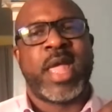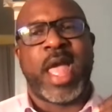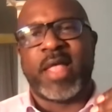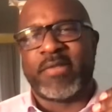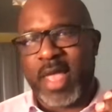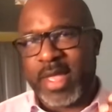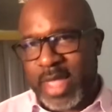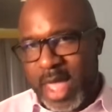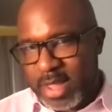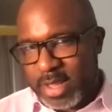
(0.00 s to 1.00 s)
as I
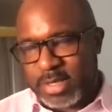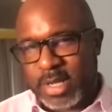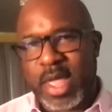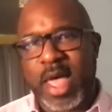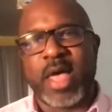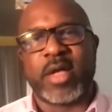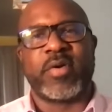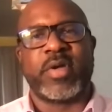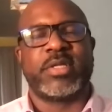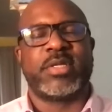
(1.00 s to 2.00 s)
gotten into
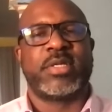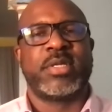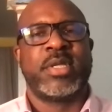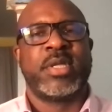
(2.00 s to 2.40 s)
Congress,